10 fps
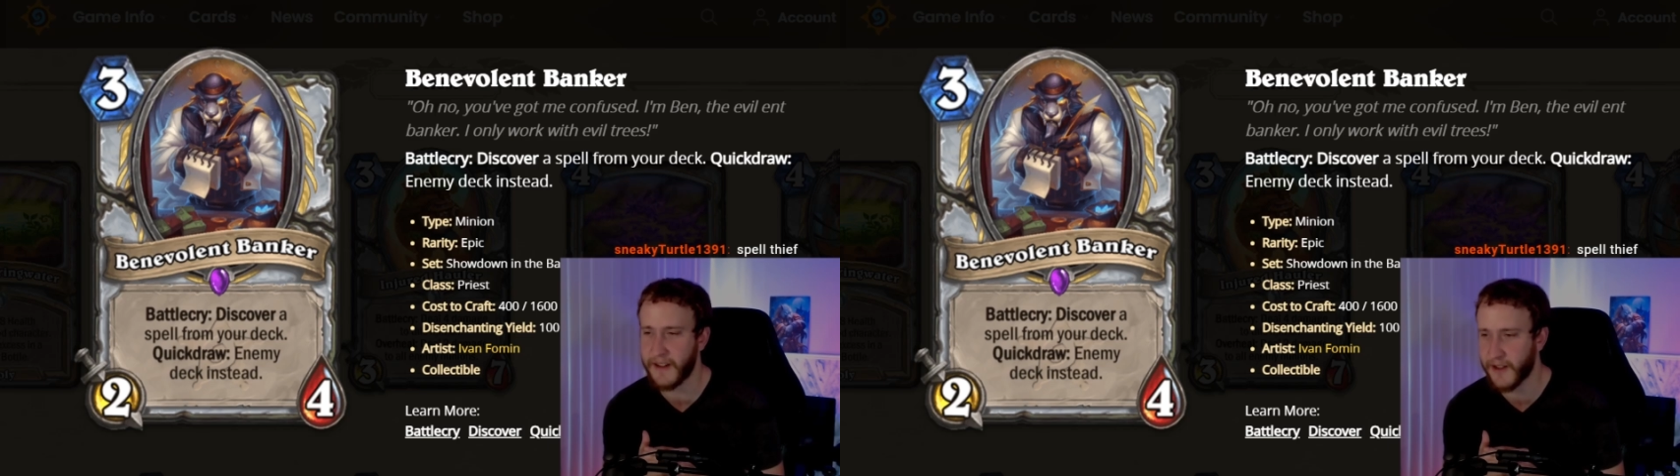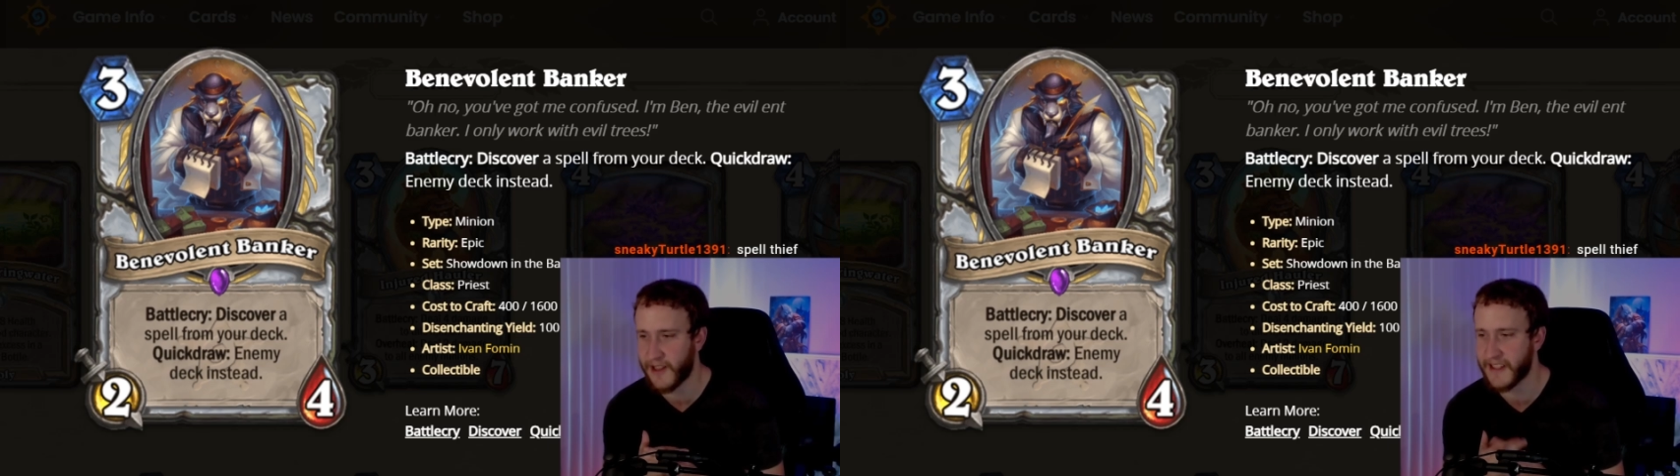
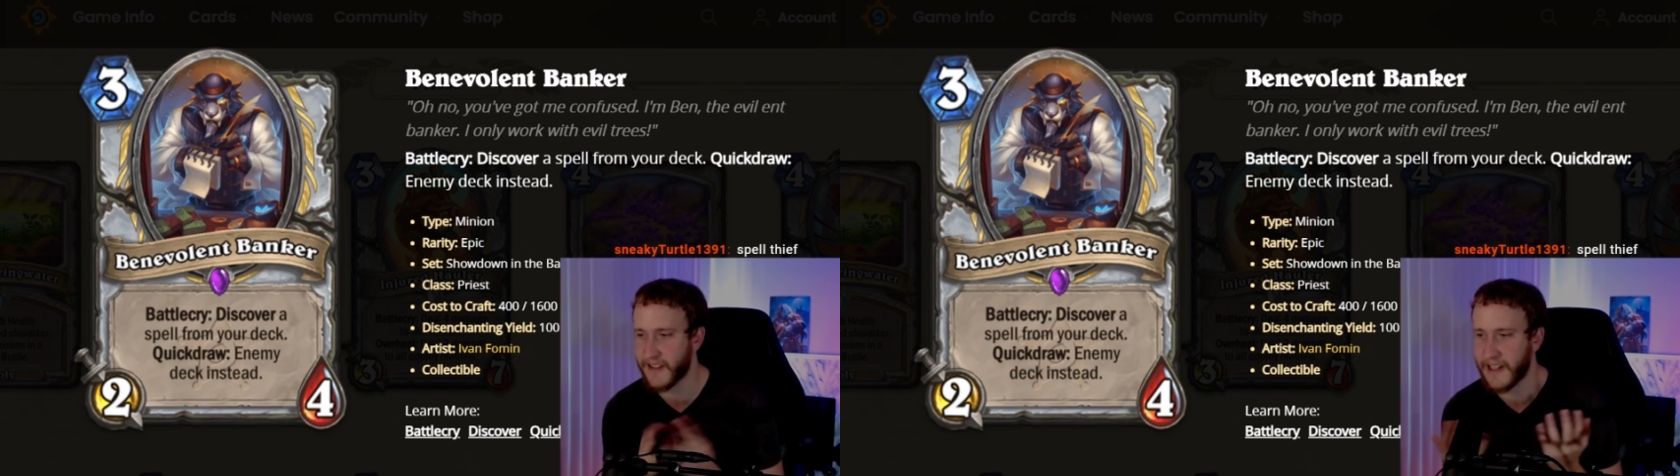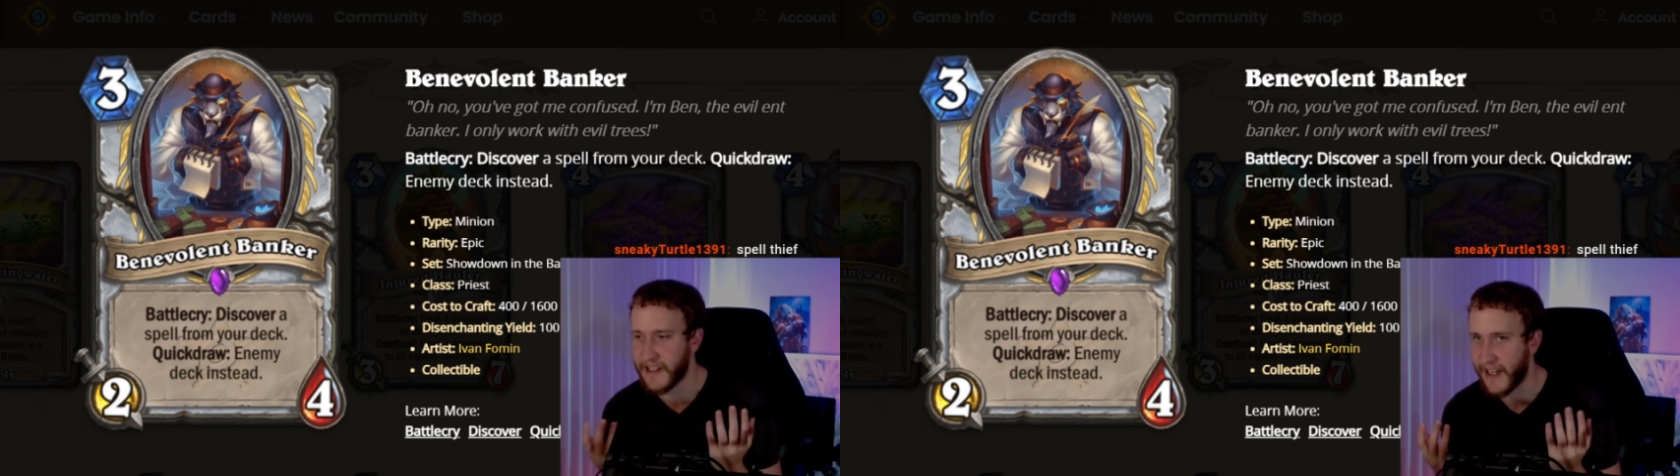
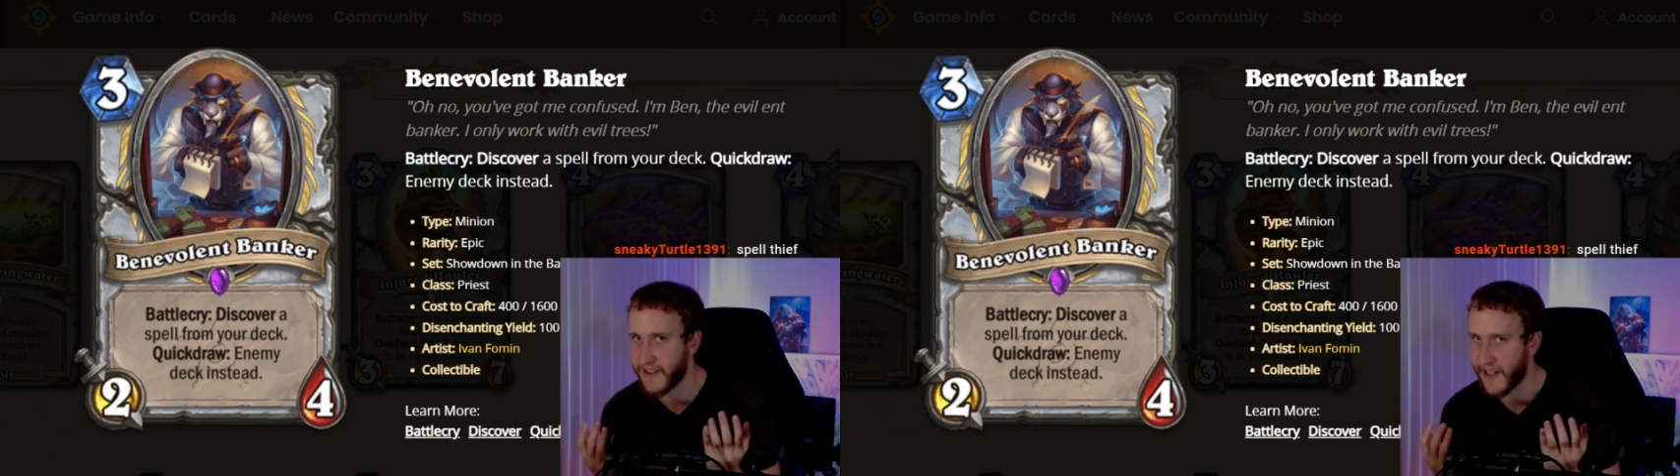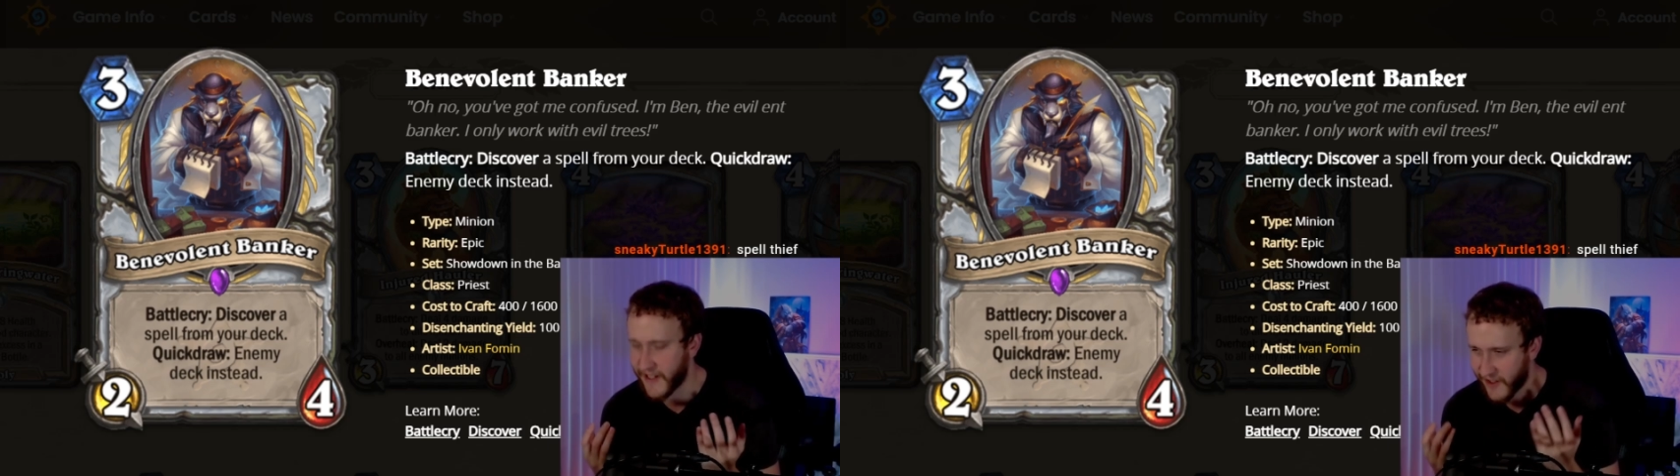classes like Death
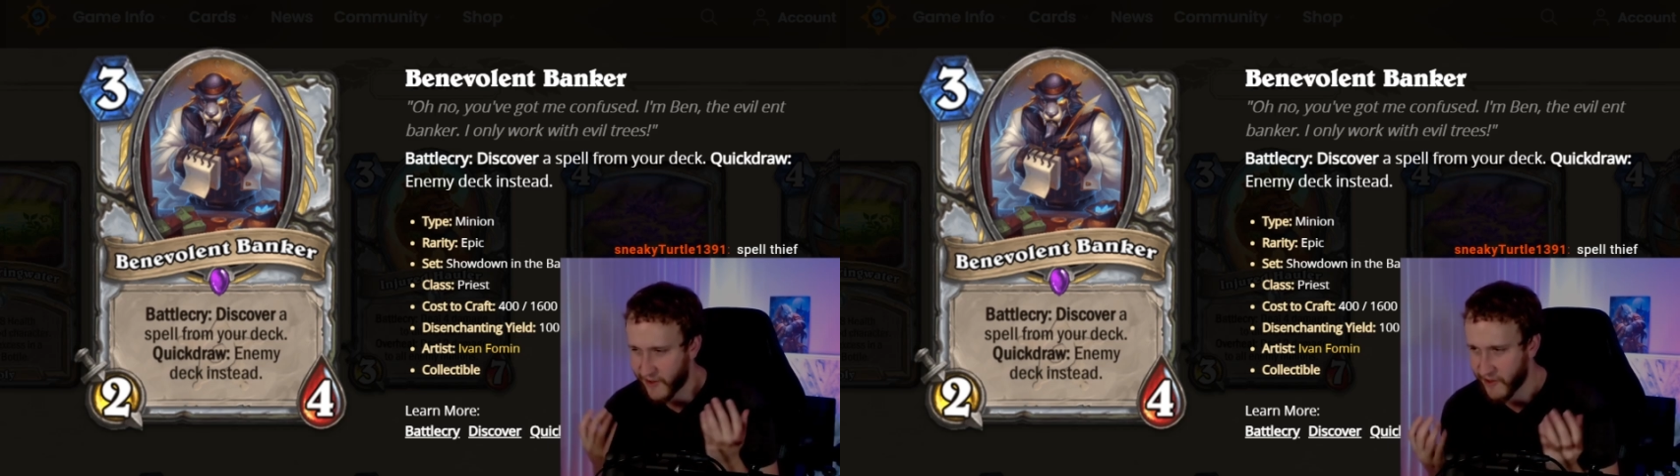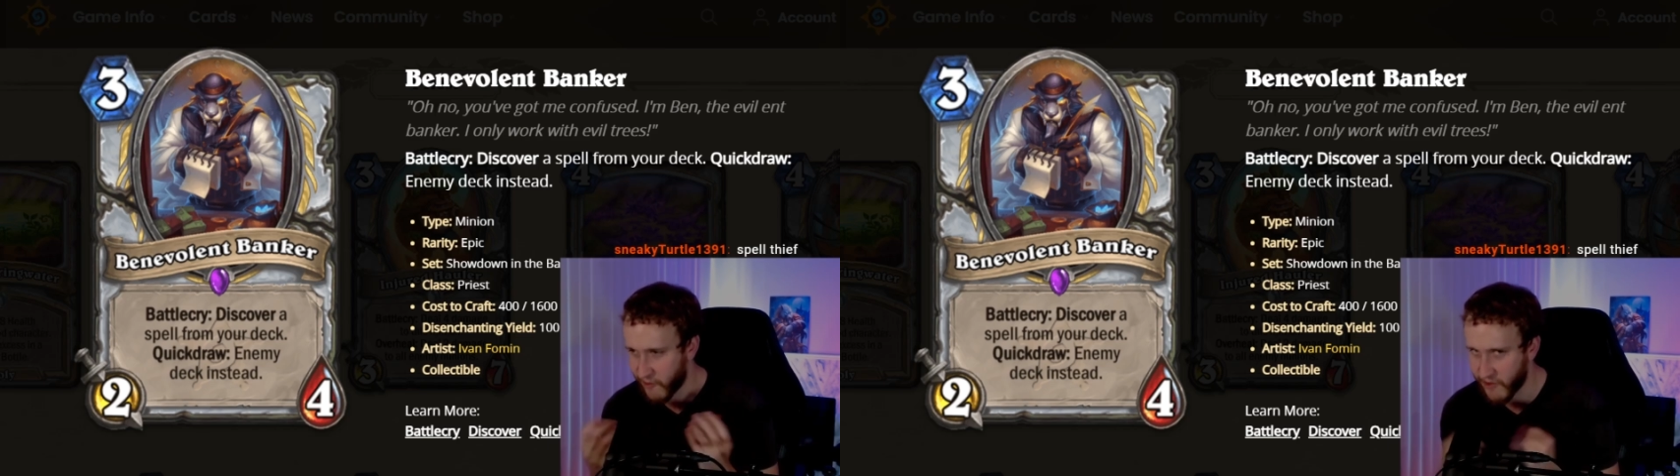Knight get
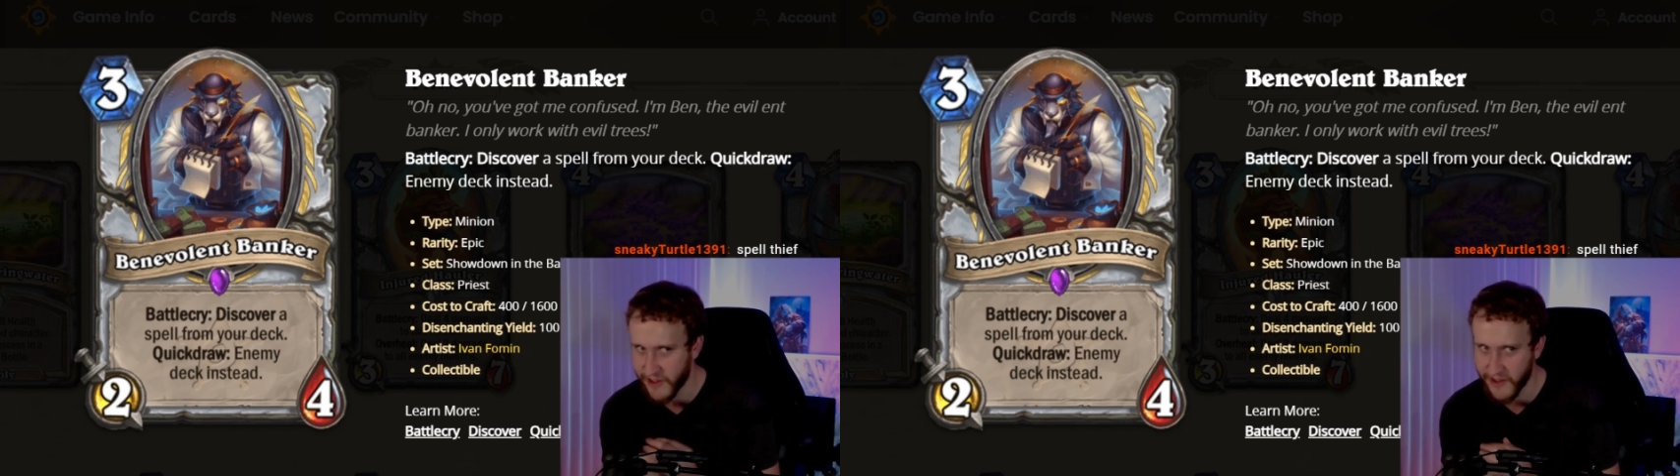all their really